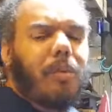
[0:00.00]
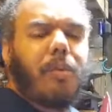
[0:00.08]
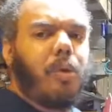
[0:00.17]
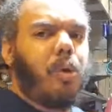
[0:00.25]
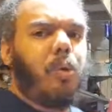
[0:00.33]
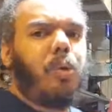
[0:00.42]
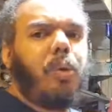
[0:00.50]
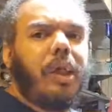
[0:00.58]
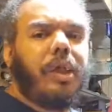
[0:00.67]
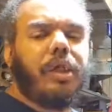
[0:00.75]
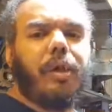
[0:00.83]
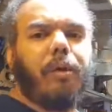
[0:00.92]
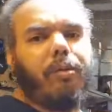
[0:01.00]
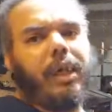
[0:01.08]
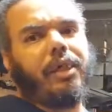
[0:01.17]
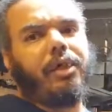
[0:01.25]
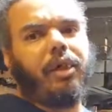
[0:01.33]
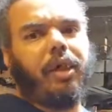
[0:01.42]
who needs to go
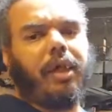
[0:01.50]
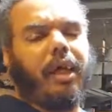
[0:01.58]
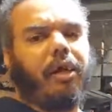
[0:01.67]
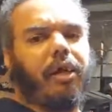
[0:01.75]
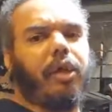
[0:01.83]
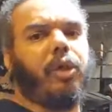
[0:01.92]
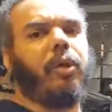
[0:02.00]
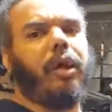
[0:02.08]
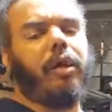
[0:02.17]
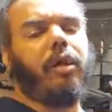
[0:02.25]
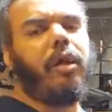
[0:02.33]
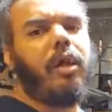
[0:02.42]
faster than that on a trail?